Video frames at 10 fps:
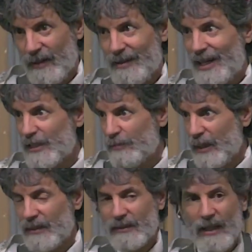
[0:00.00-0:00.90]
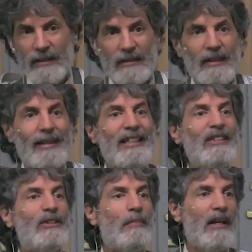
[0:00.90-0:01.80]
And God has blessed us
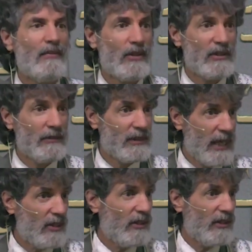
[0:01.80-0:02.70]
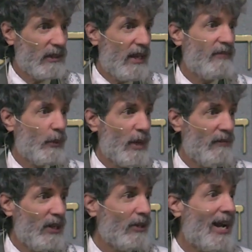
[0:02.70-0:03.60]
in spite of ourselves. And not only the life that we
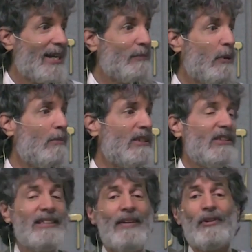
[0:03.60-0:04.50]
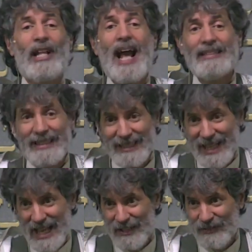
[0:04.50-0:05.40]
have here, God has promised us everlasting
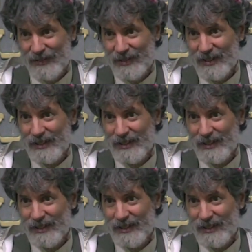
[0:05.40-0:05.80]
life.